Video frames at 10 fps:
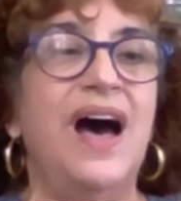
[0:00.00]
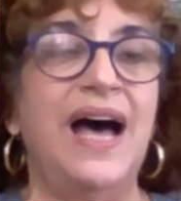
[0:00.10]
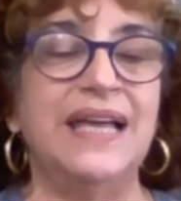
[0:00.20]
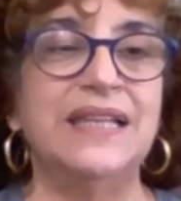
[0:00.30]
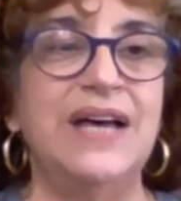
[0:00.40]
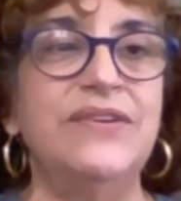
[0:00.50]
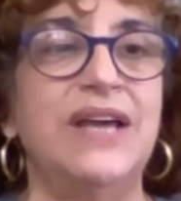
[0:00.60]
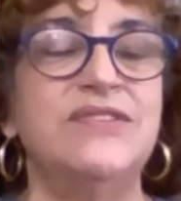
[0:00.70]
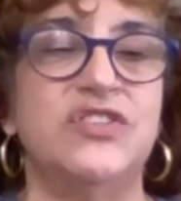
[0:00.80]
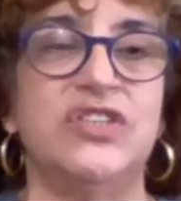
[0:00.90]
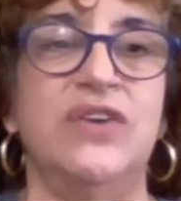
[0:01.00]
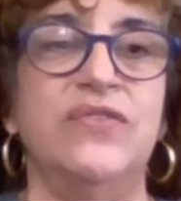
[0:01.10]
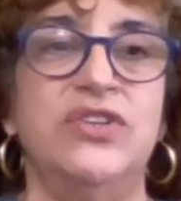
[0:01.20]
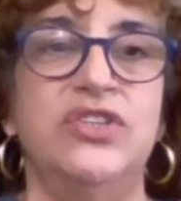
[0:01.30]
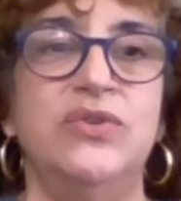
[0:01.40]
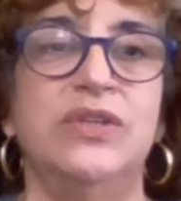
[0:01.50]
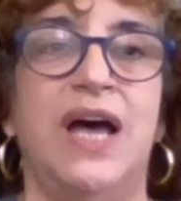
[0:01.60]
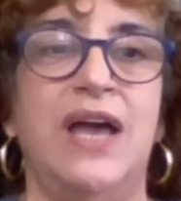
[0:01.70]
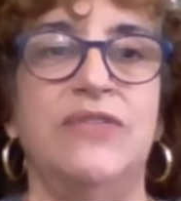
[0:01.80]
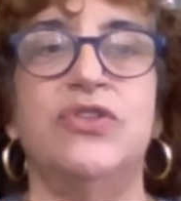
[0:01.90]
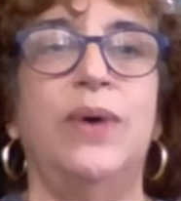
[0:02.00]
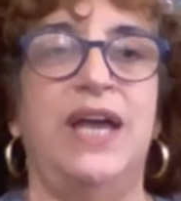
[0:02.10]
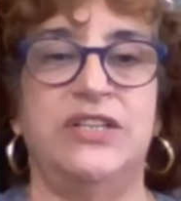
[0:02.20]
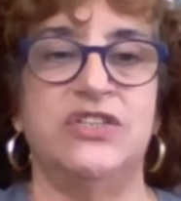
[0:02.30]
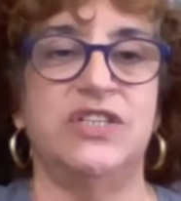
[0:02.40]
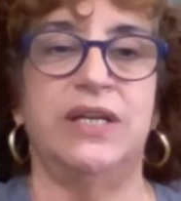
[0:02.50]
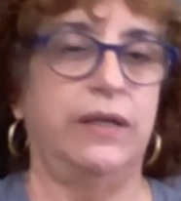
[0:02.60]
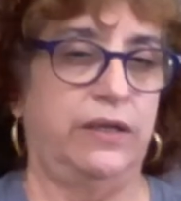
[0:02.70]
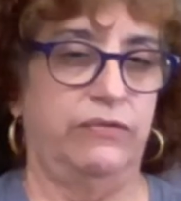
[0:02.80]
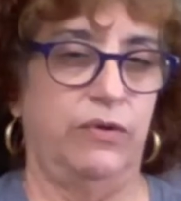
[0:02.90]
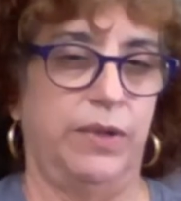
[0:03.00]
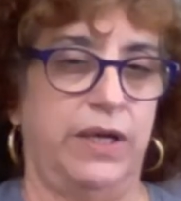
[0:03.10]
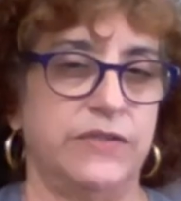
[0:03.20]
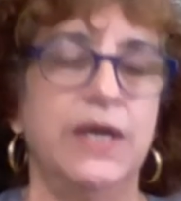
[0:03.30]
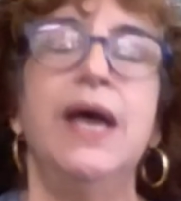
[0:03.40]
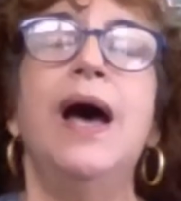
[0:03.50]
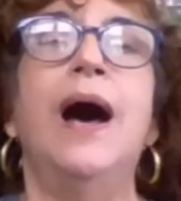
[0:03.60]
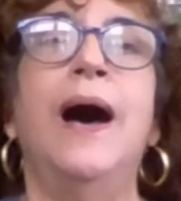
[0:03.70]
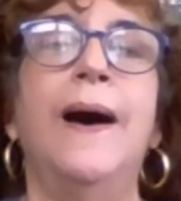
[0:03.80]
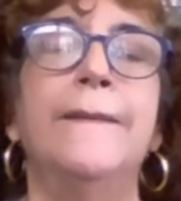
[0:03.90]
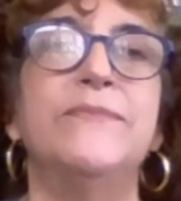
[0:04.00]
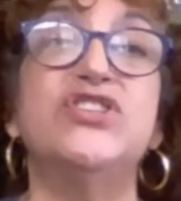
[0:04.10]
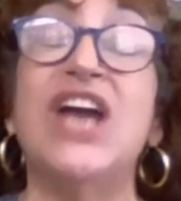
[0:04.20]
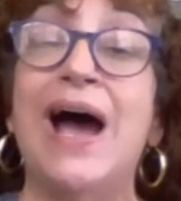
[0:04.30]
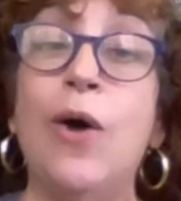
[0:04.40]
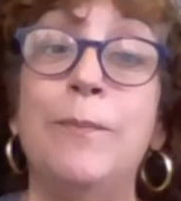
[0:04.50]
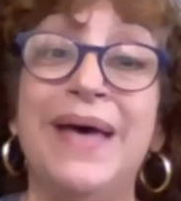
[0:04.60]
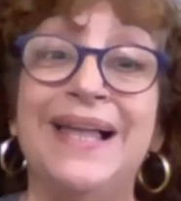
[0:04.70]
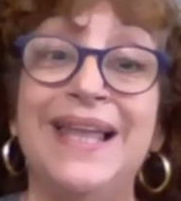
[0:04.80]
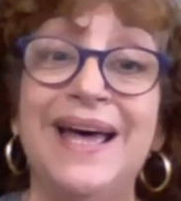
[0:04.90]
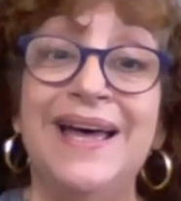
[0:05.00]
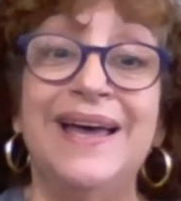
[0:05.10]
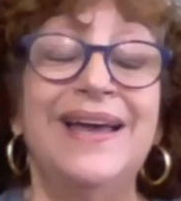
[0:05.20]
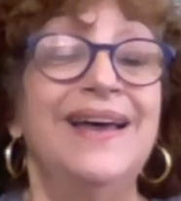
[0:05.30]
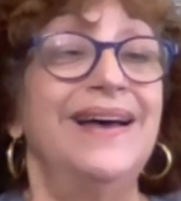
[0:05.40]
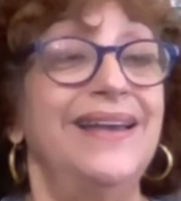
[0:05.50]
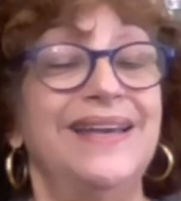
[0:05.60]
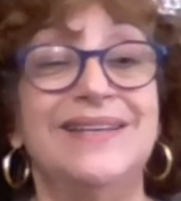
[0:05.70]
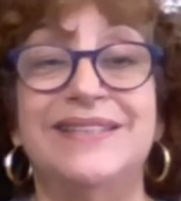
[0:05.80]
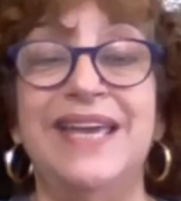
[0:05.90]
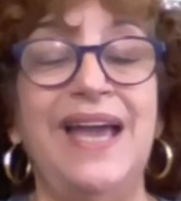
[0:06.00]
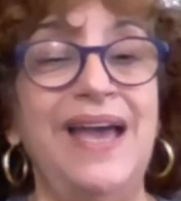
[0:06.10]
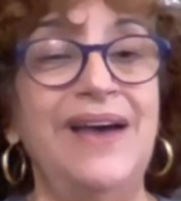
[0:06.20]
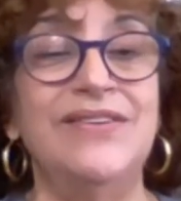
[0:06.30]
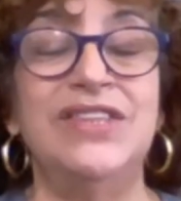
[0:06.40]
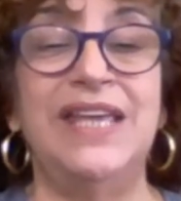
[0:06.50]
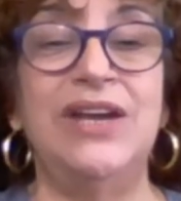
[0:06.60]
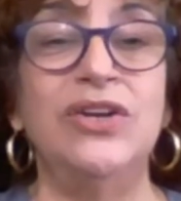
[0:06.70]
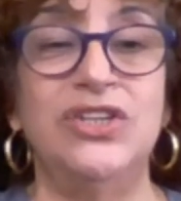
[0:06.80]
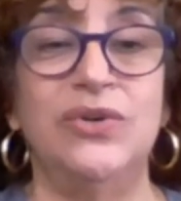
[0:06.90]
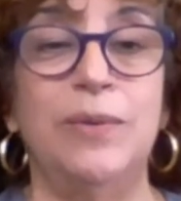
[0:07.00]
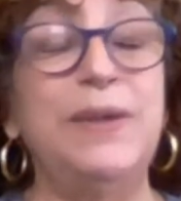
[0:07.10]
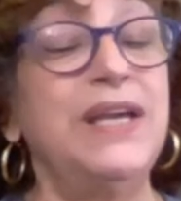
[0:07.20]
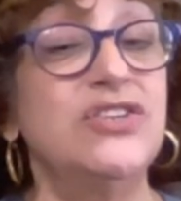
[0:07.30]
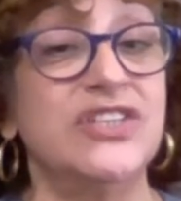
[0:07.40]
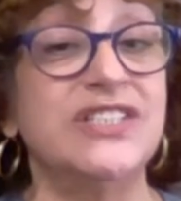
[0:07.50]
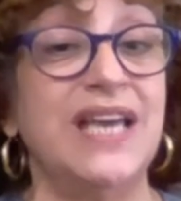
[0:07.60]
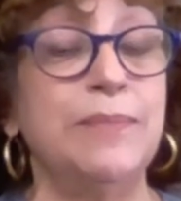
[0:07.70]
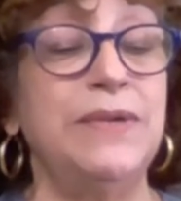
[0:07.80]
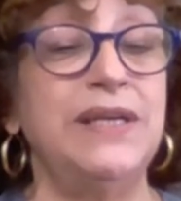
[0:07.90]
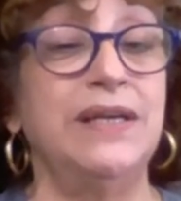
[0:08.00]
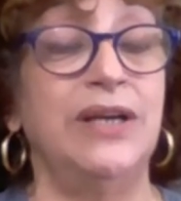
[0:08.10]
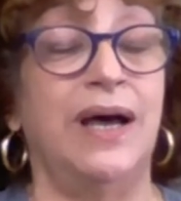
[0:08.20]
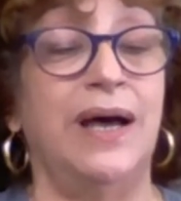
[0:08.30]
I love it. I discovered a new line through HSN, an evil place. Ciao Bella, they have, and they're European, just like me.